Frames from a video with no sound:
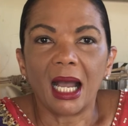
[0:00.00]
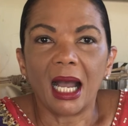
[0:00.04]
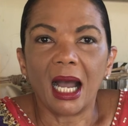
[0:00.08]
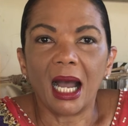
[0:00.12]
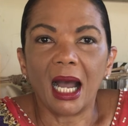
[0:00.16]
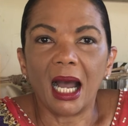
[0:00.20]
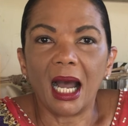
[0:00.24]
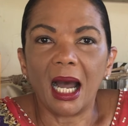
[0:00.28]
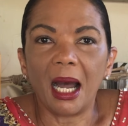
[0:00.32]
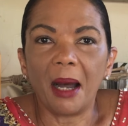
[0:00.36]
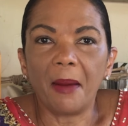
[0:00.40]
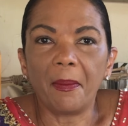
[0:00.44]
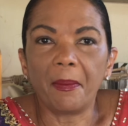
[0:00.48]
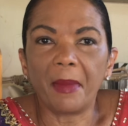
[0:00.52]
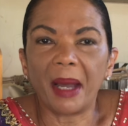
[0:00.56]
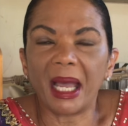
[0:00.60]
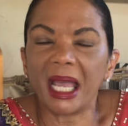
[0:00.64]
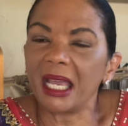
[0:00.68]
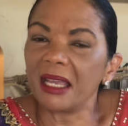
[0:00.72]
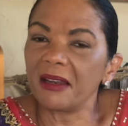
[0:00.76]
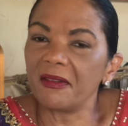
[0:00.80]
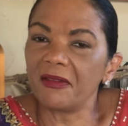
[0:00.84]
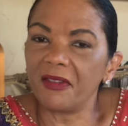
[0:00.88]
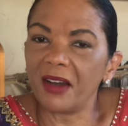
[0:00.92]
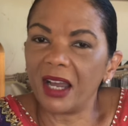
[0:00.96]

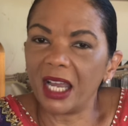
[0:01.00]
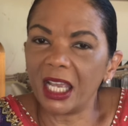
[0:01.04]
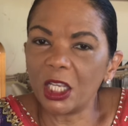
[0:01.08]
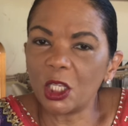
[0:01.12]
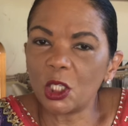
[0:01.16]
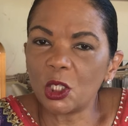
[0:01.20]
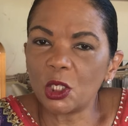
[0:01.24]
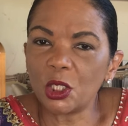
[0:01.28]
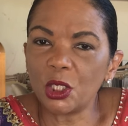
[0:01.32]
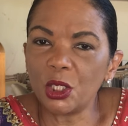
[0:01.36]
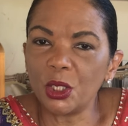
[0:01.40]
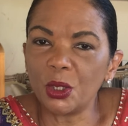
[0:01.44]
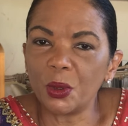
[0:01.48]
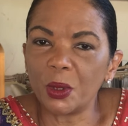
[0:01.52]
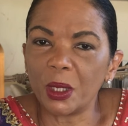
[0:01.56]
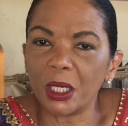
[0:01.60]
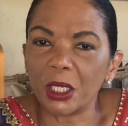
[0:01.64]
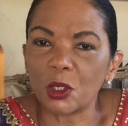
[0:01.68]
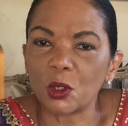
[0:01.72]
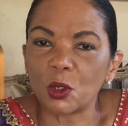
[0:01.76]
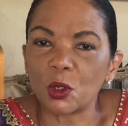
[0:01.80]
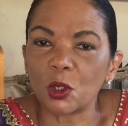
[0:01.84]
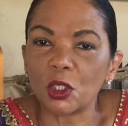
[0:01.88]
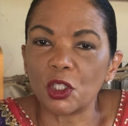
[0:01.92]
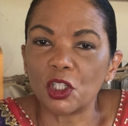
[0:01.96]
My advice to you
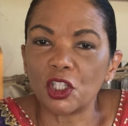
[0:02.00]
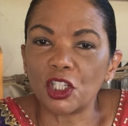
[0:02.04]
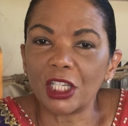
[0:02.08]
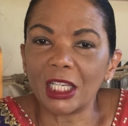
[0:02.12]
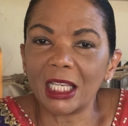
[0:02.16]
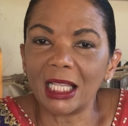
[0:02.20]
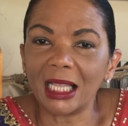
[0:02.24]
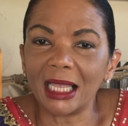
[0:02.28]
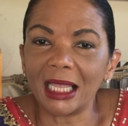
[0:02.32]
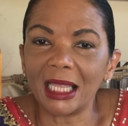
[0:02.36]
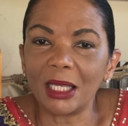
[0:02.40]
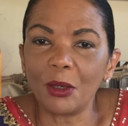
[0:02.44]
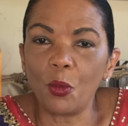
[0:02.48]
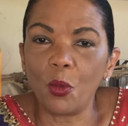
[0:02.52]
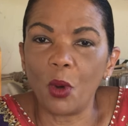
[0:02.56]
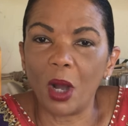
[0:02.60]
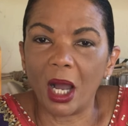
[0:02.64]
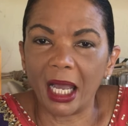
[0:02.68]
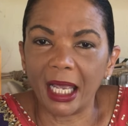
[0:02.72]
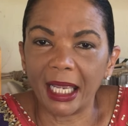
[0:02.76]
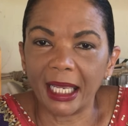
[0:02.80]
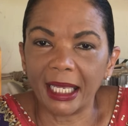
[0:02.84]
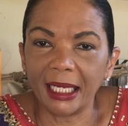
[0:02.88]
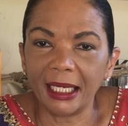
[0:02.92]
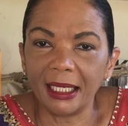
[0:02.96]
is to chill the
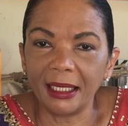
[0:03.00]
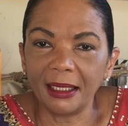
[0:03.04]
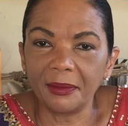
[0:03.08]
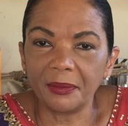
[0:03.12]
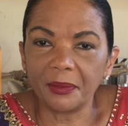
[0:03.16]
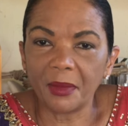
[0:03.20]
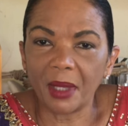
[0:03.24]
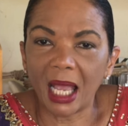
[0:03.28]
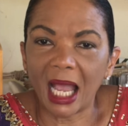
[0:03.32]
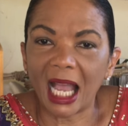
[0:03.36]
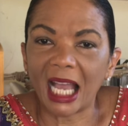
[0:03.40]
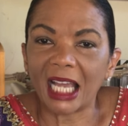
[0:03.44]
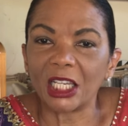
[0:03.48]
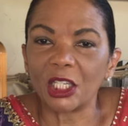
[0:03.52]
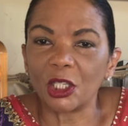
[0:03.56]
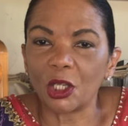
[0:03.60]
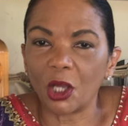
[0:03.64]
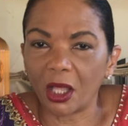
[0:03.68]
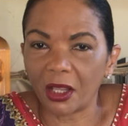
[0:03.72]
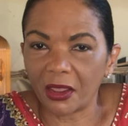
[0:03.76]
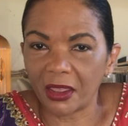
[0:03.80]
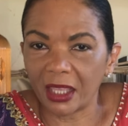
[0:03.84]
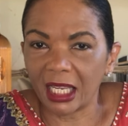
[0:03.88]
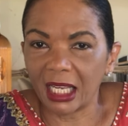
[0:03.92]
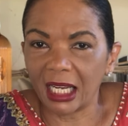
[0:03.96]
wine and
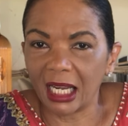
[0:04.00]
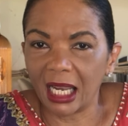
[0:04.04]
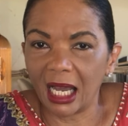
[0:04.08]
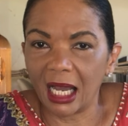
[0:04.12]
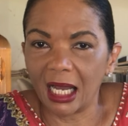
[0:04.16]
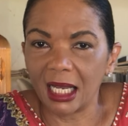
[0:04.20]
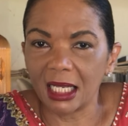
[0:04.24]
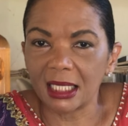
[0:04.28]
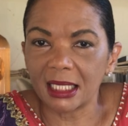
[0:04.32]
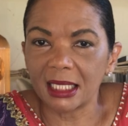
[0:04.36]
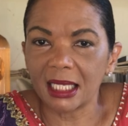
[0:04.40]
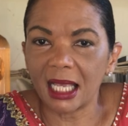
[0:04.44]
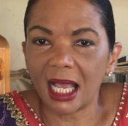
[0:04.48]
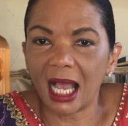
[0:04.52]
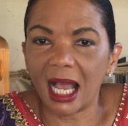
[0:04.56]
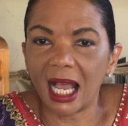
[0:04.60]
not the glass.